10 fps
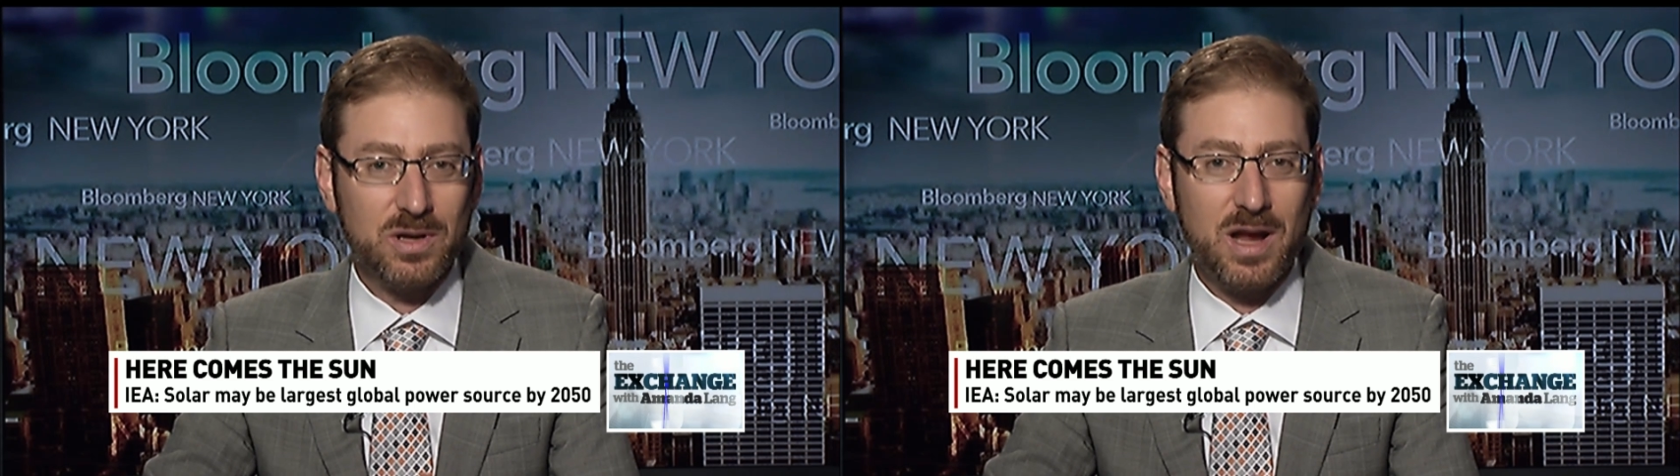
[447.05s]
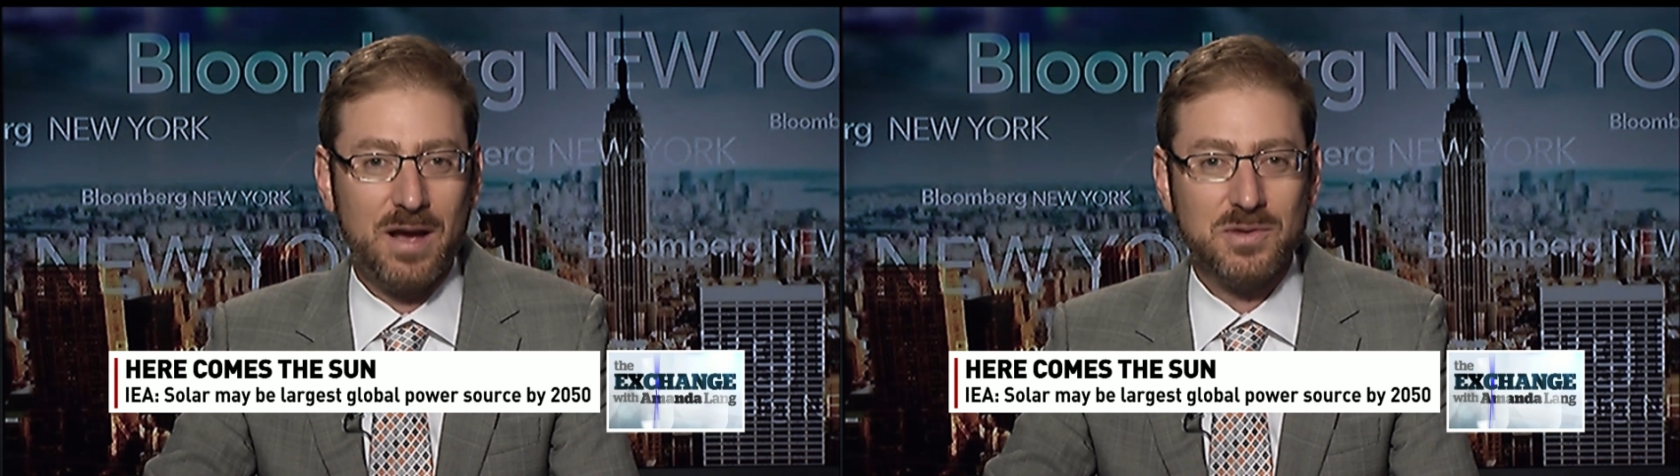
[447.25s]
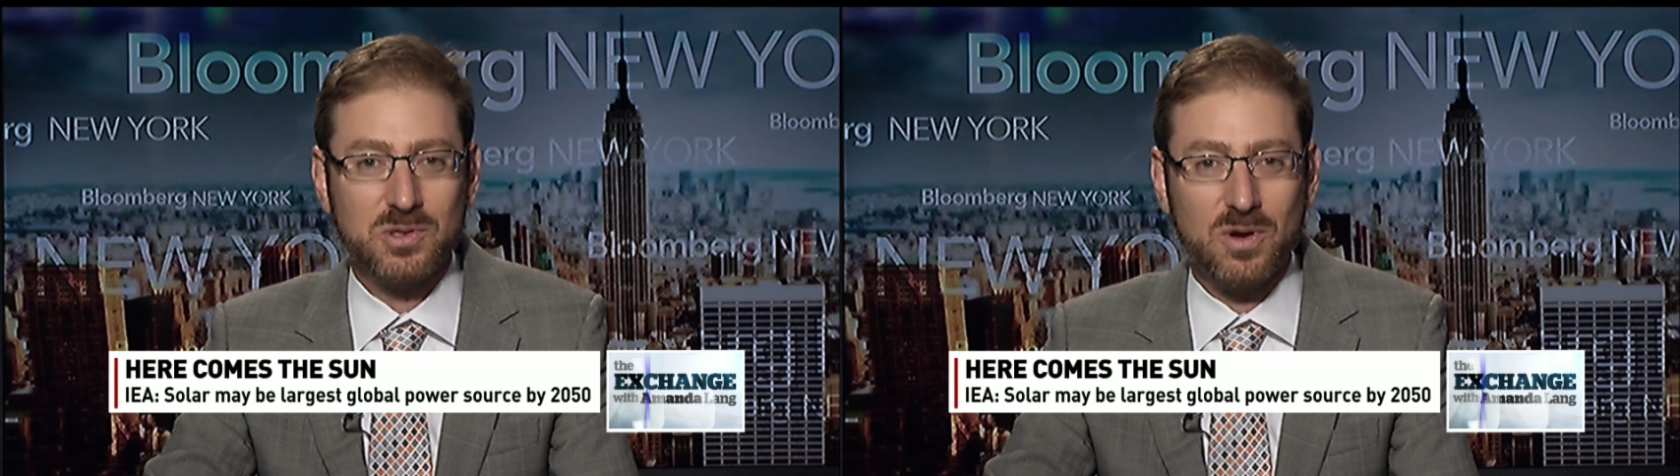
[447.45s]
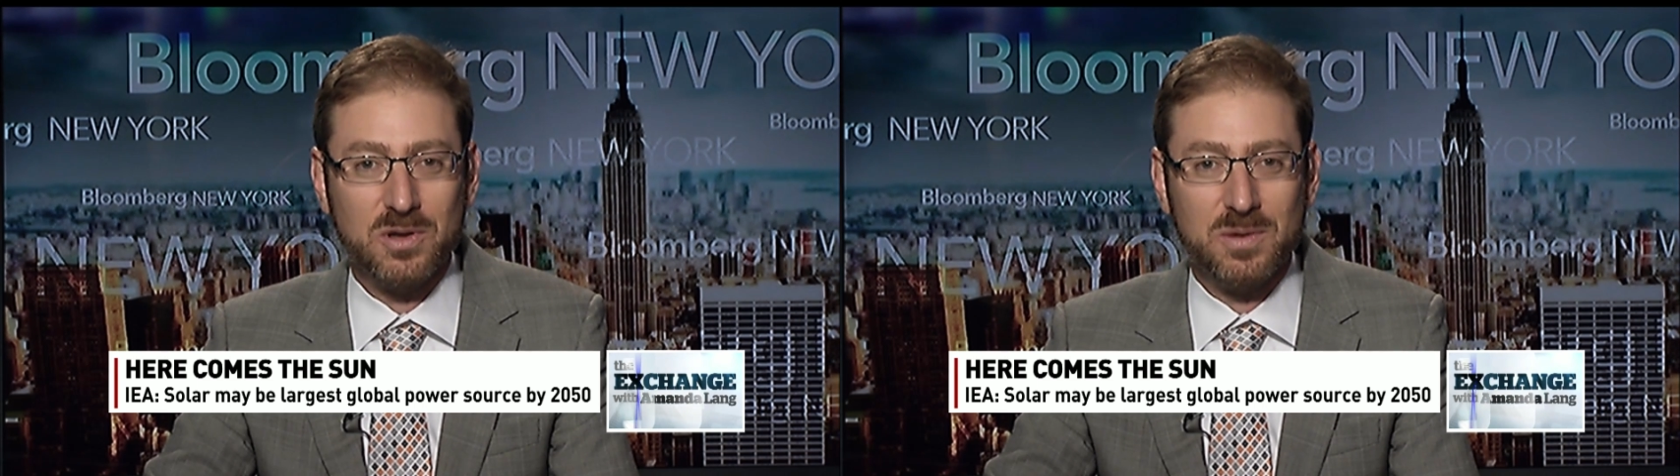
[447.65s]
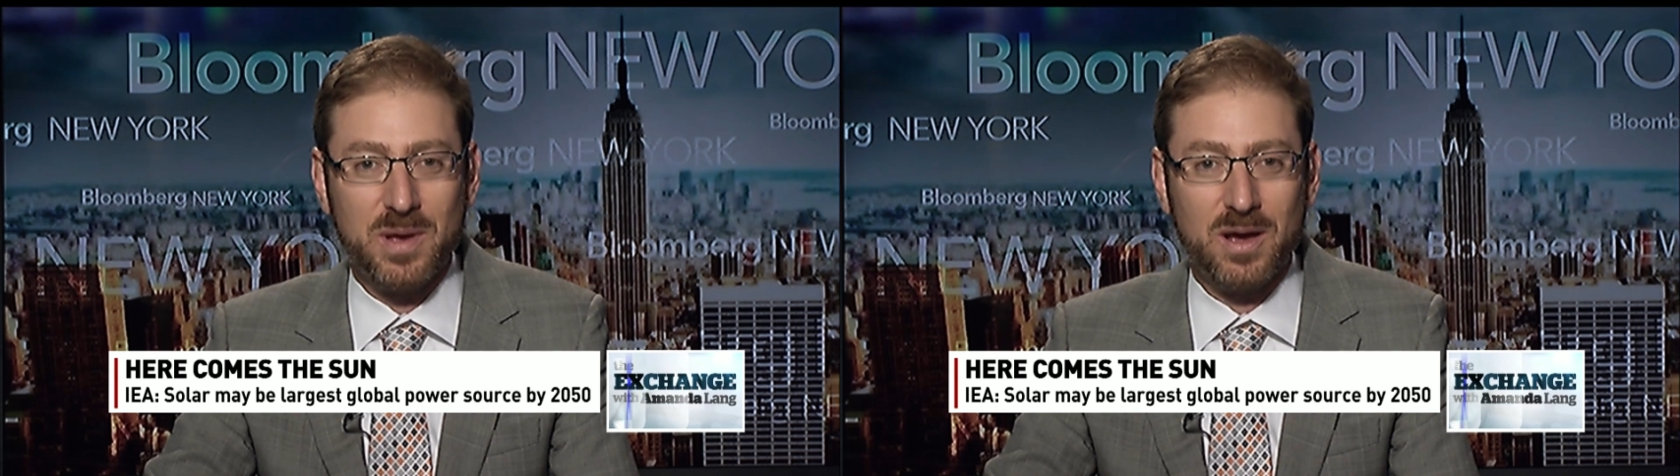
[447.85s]
going to have
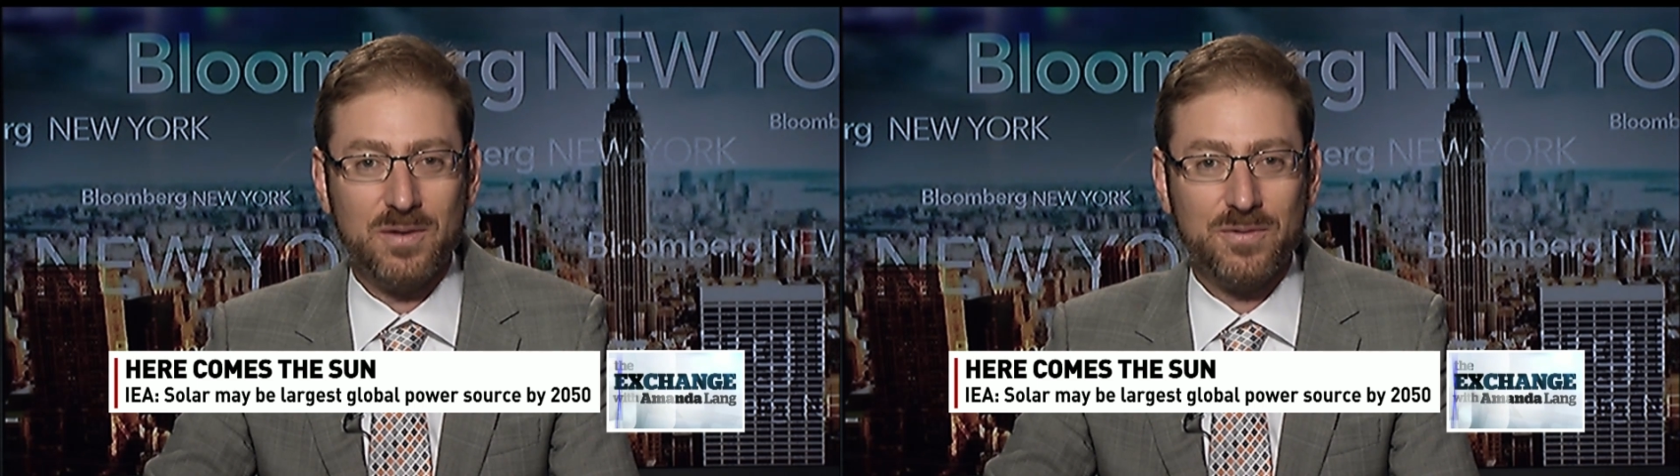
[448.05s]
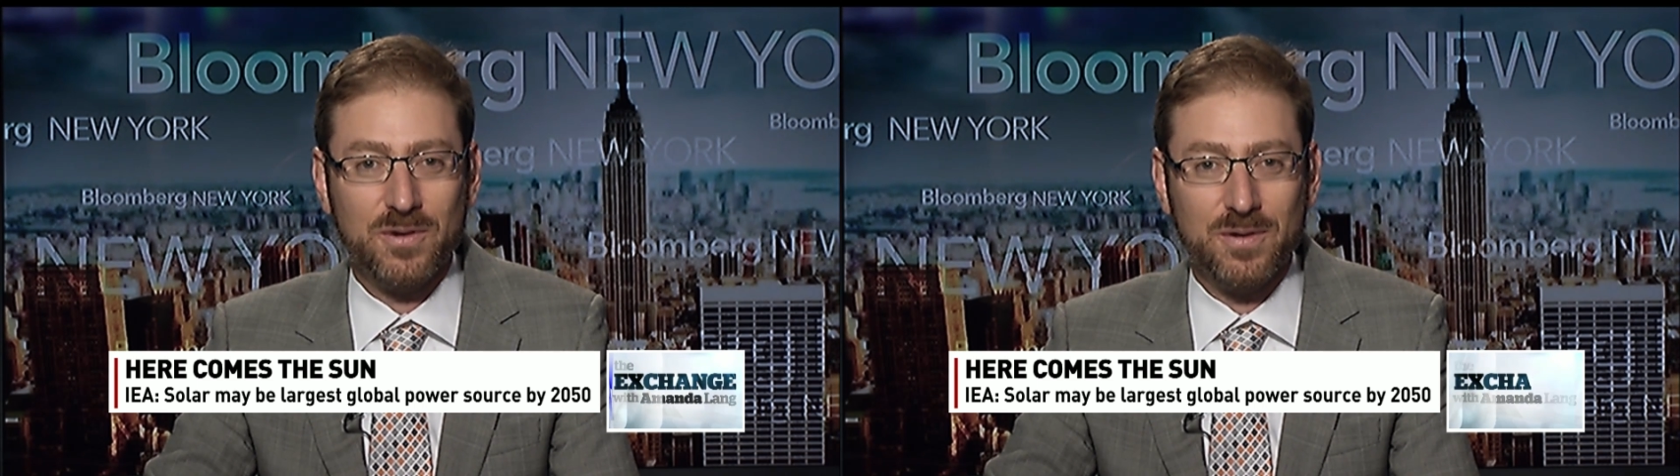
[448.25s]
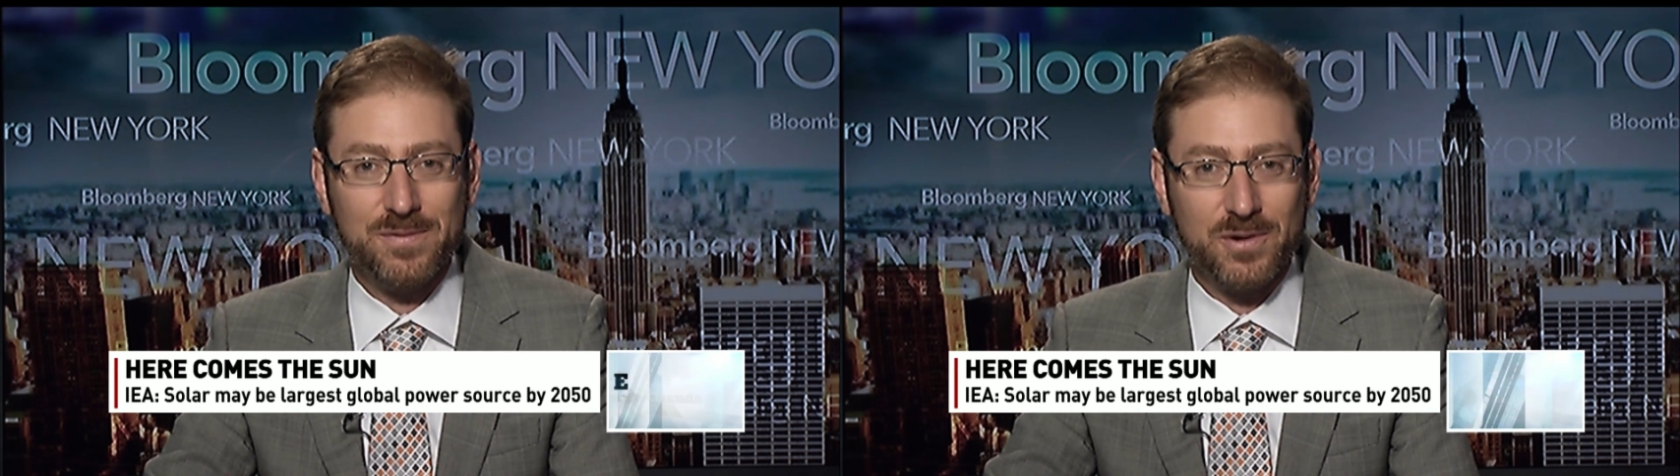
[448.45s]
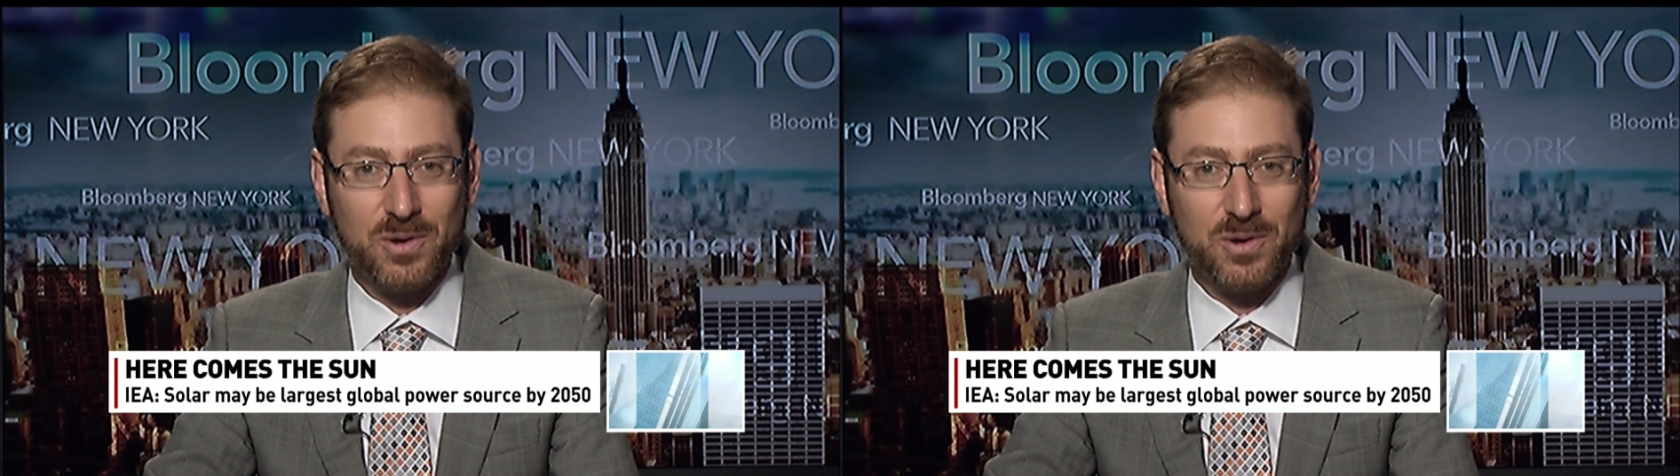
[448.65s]
strong demand for